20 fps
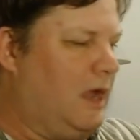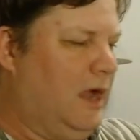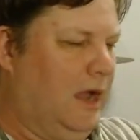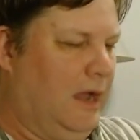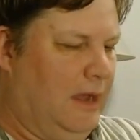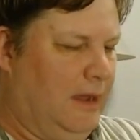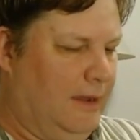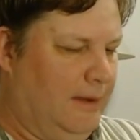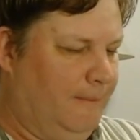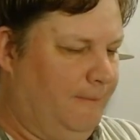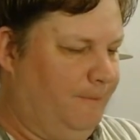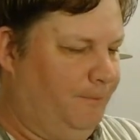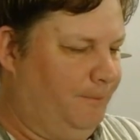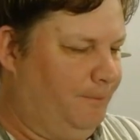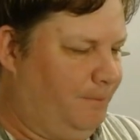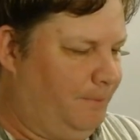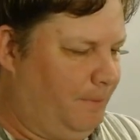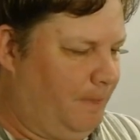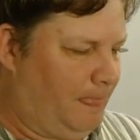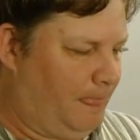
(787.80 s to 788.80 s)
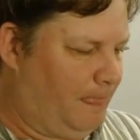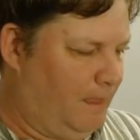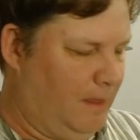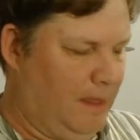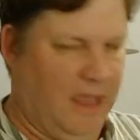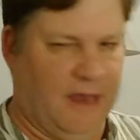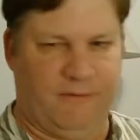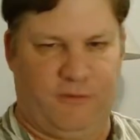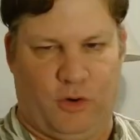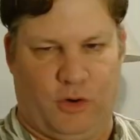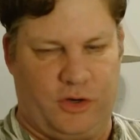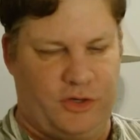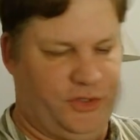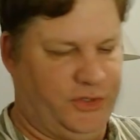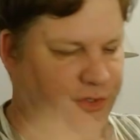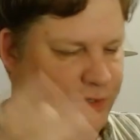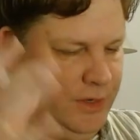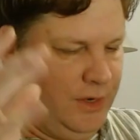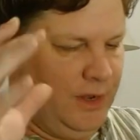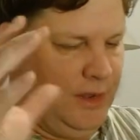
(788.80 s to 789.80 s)
And of
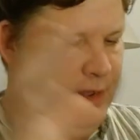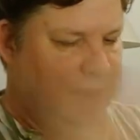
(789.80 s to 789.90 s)
course,